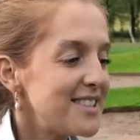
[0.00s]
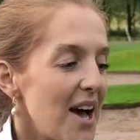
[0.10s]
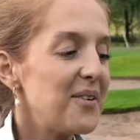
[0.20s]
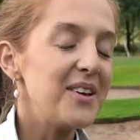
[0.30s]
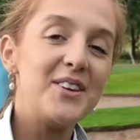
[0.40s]

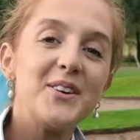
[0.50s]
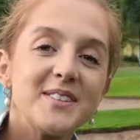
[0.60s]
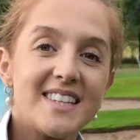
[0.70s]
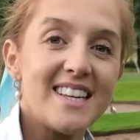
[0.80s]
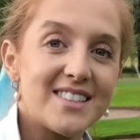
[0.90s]
So
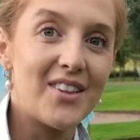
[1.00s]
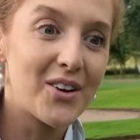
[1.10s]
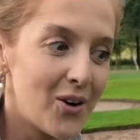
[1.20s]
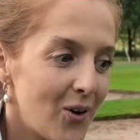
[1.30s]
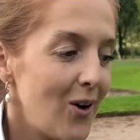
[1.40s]
use these on the
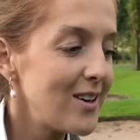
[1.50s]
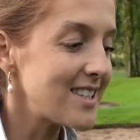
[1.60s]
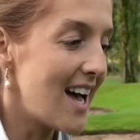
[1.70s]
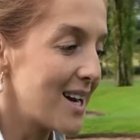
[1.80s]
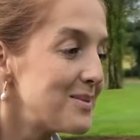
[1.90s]
course
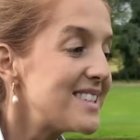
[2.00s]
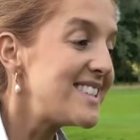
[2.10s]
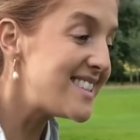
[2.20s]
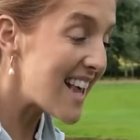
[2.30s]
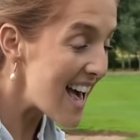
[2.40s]
and I'm
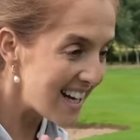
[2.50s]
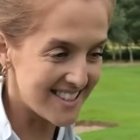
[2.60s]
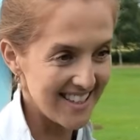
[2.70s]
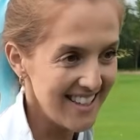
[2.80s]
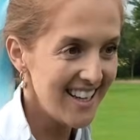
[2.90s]

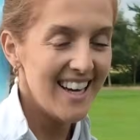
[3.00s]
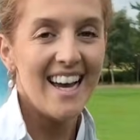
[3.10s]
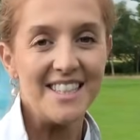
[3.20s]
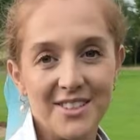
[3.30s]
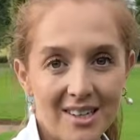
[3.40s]
certain
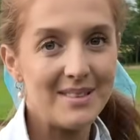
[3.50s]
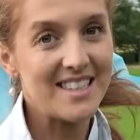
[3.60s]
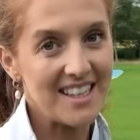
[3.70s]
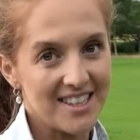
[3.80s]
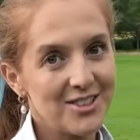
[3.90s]
it's going to be
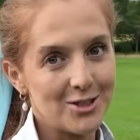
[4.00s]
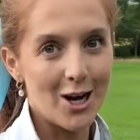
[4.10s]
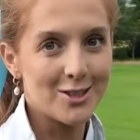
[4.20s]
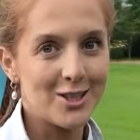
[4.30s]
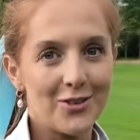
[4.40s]
taking
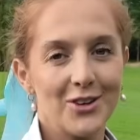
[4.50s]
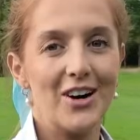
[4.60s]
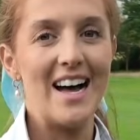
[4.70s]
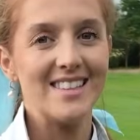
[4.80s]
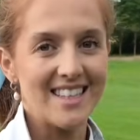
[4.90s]
shots off
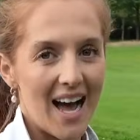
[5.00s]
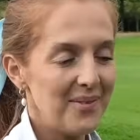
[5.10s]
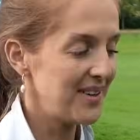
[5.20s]
your handicap.